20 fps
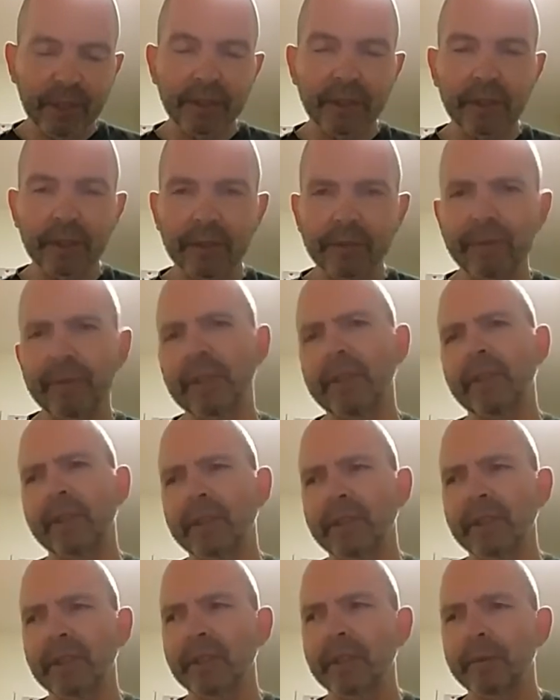The only thing I
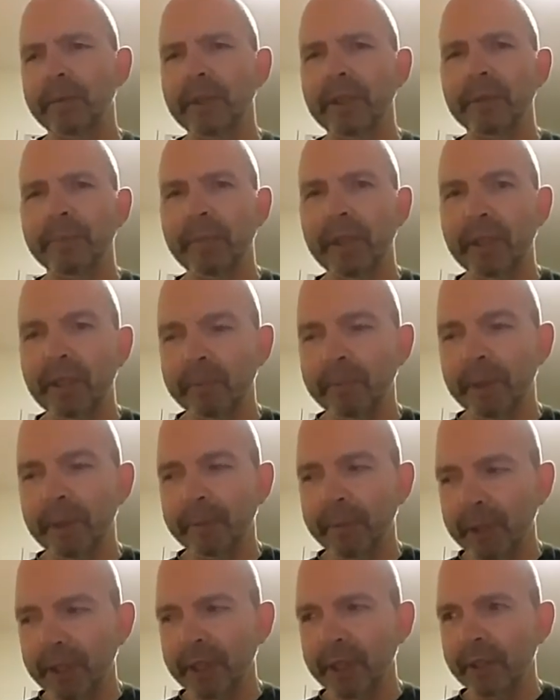seem to be spending my
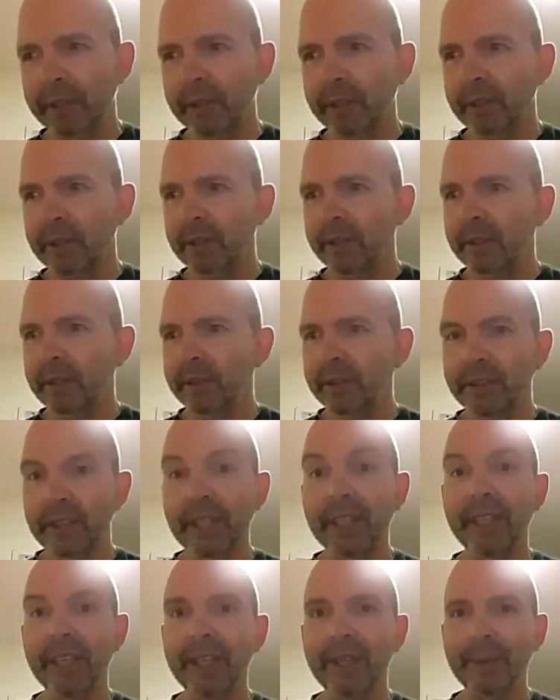money on is
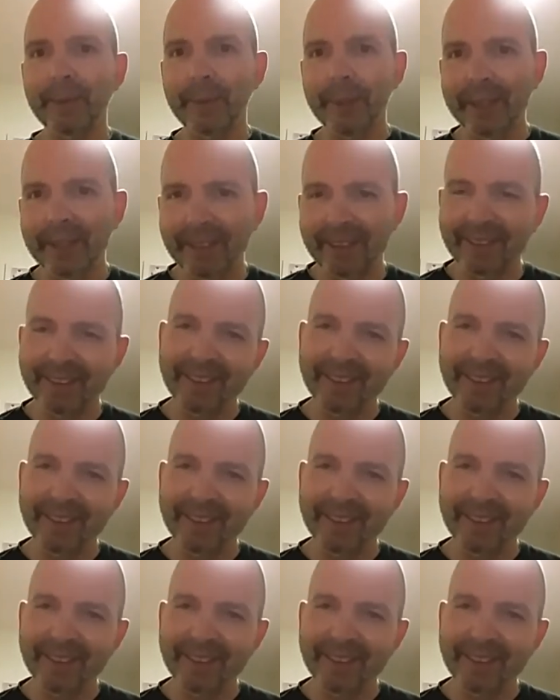e-liquid,